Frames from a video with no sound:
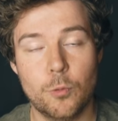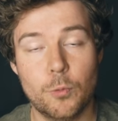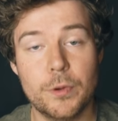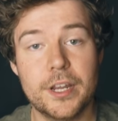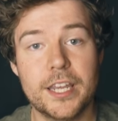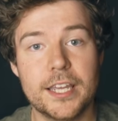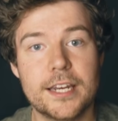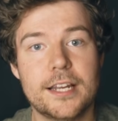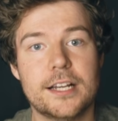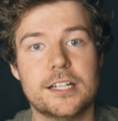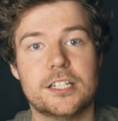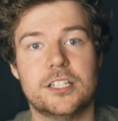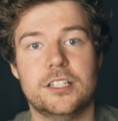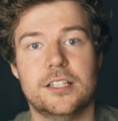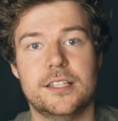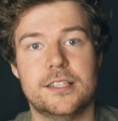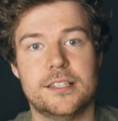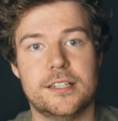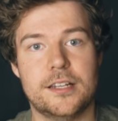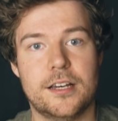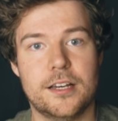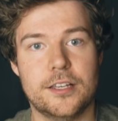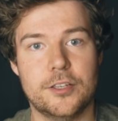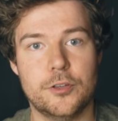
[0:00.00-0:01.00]
we can actually
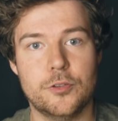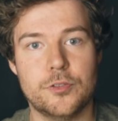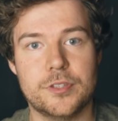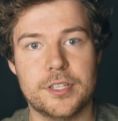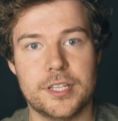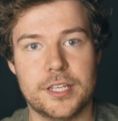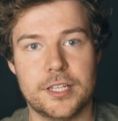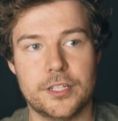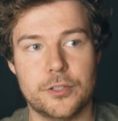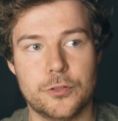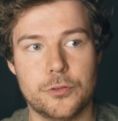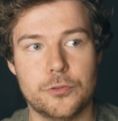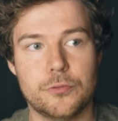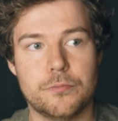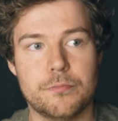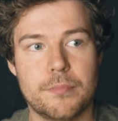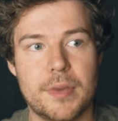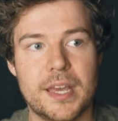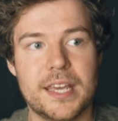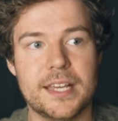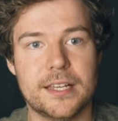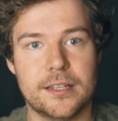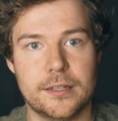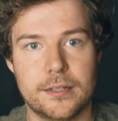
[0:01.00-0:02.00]
start using it to
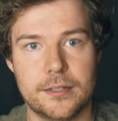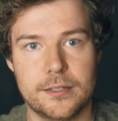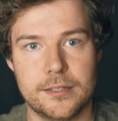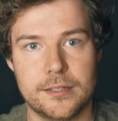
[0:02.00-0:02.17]
make